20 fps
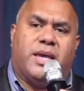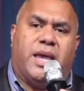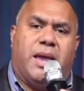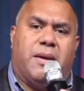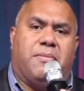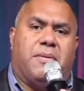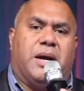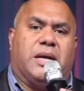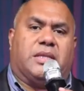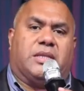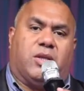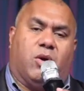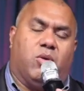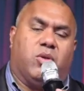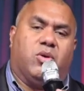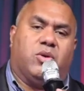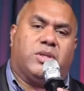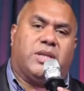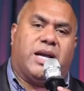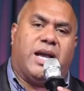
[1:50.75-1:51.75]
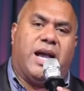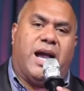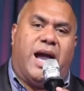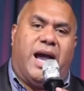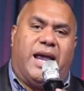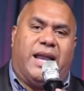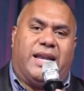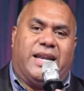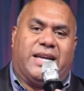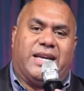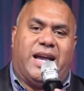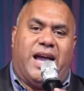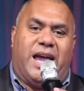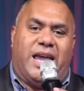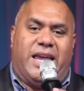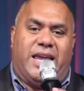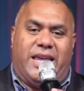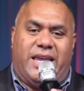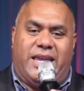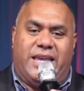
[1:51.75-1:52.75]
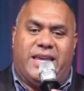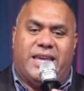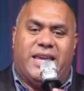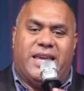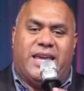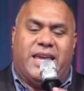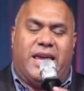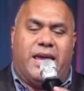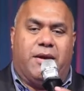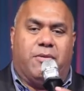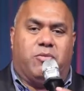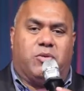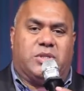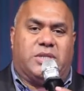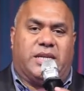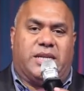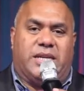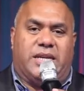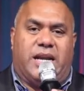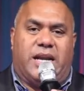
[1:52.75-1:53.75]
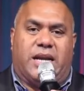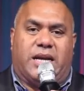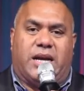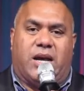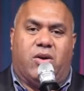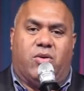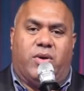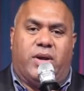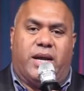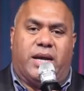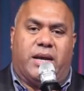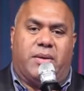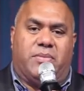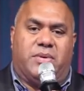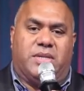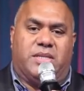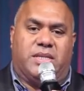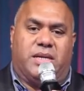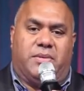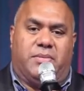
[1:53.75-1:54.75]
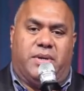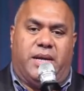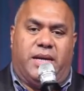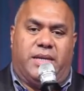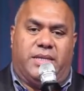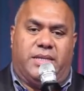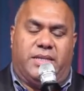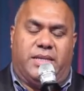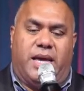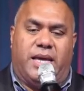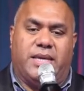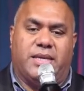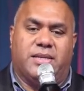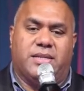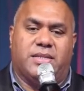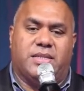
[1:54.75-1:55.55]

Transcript: A bagatao the gotaganga, nakai, a bossakin and a kalu and a cabin singer with an indai.